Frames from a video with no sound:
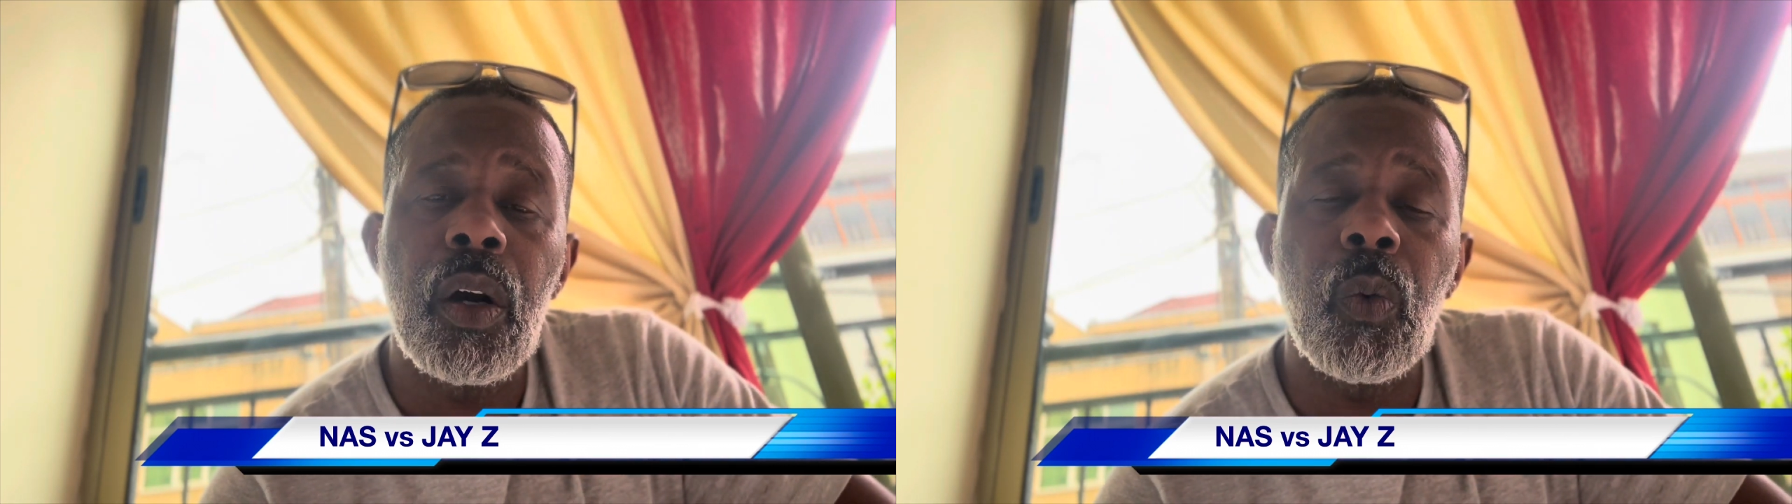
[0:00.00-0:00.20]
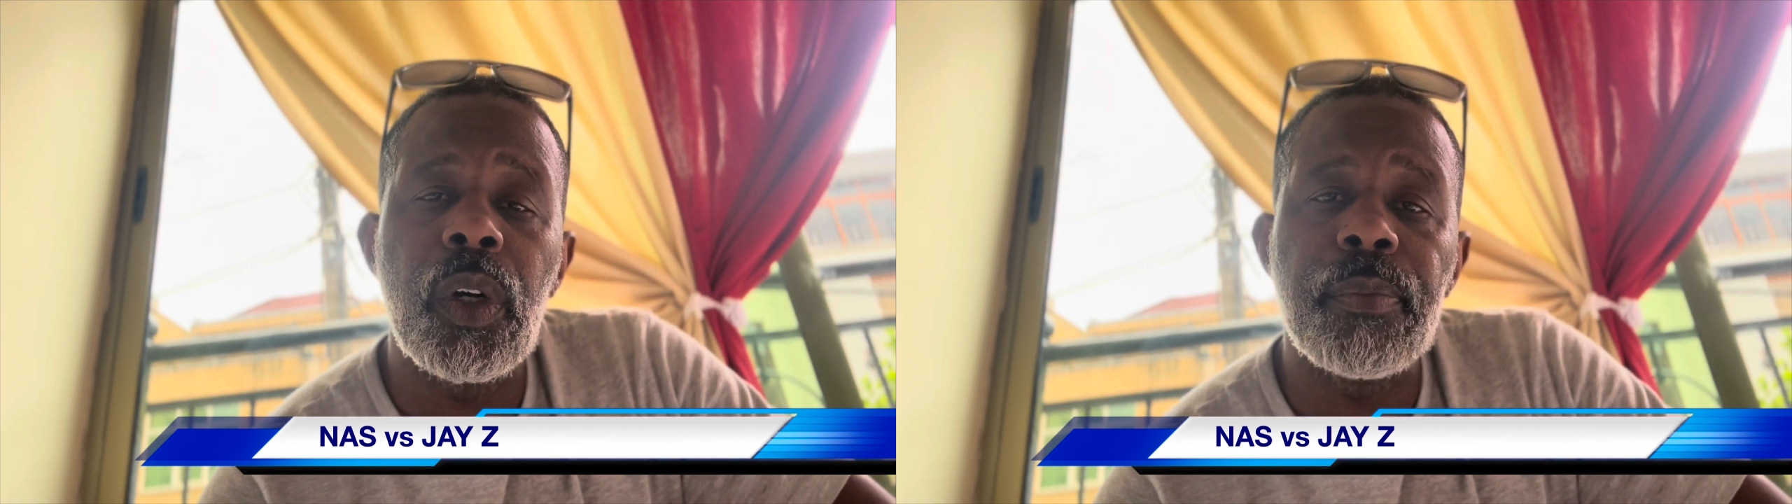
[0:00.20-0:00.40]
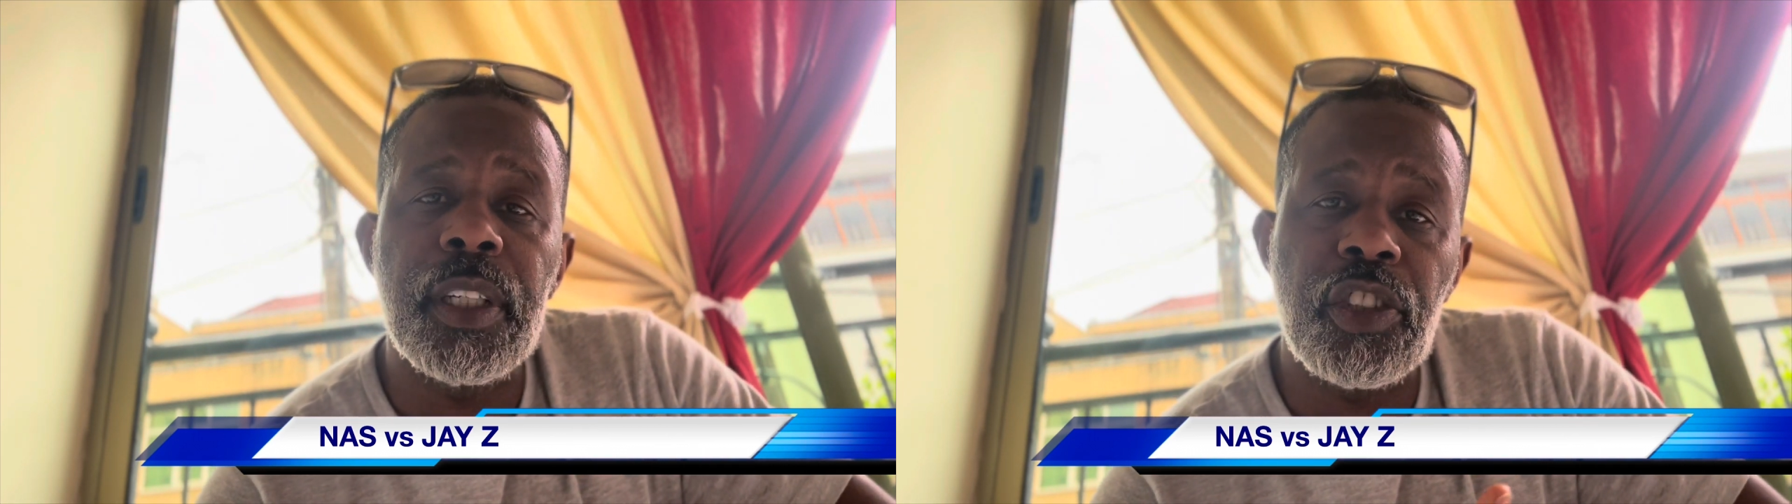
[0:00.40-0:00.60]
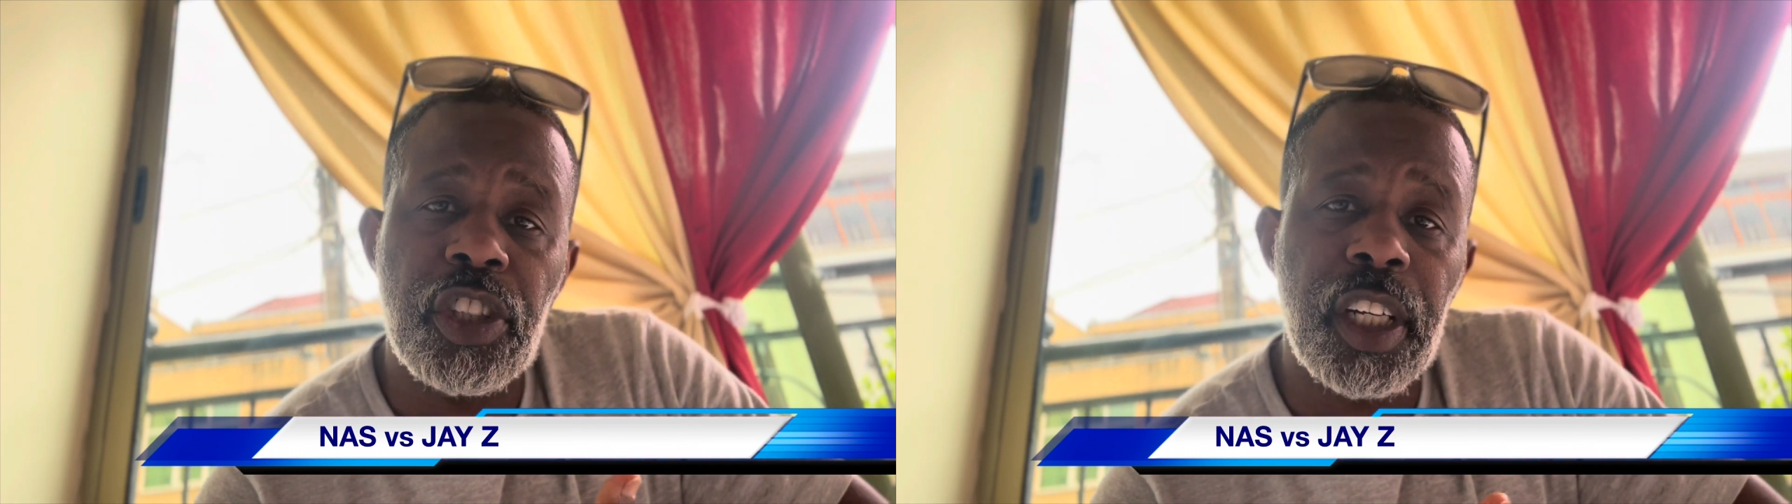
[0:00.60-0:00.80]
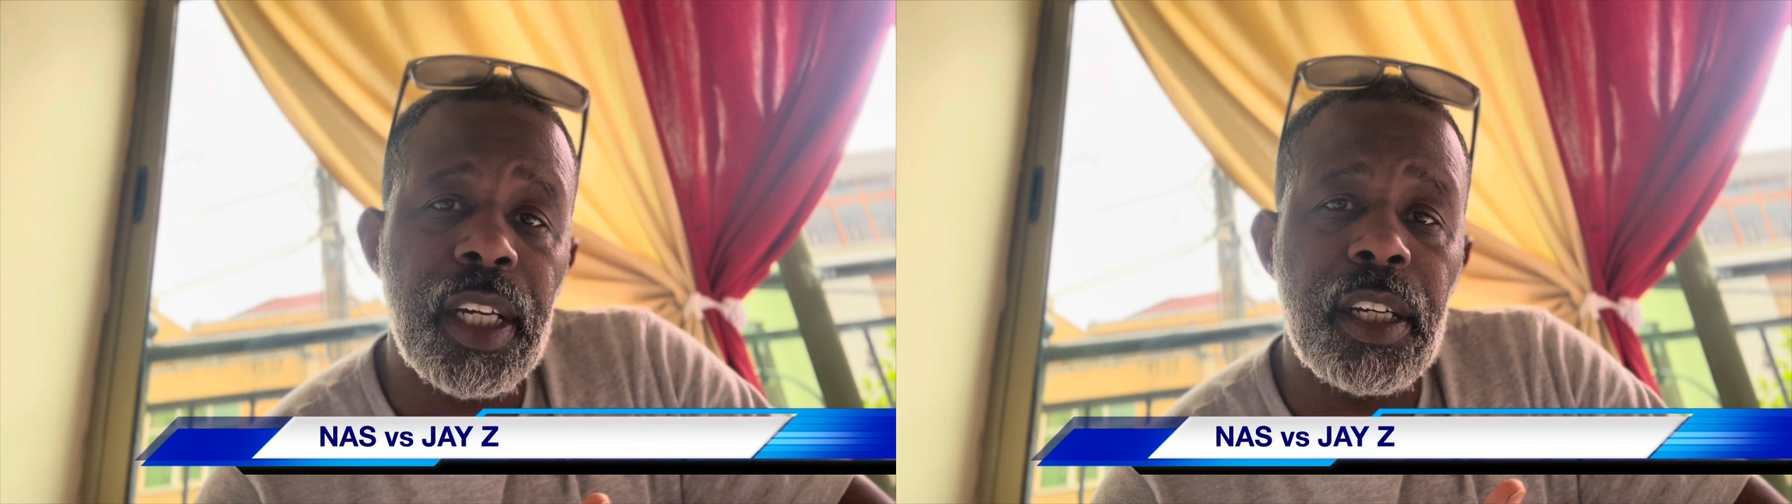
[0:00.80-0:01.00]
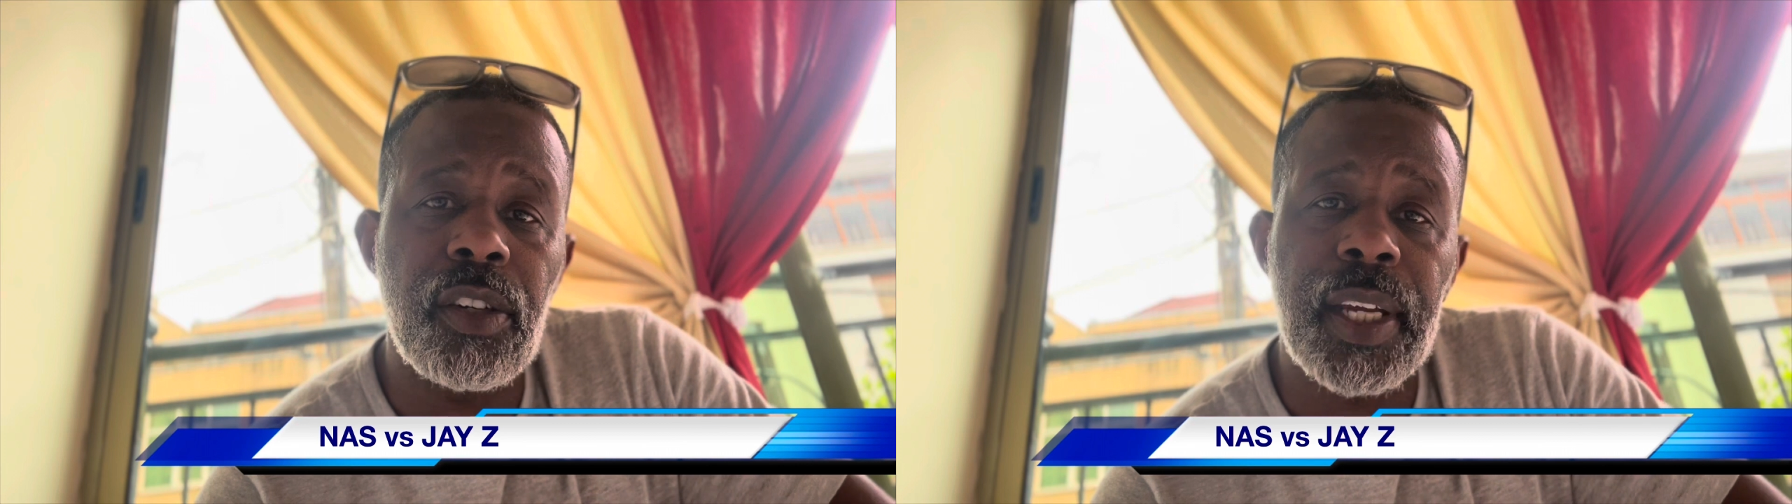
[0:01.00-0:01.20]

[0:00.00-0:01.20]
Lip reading: would be Sugar Hill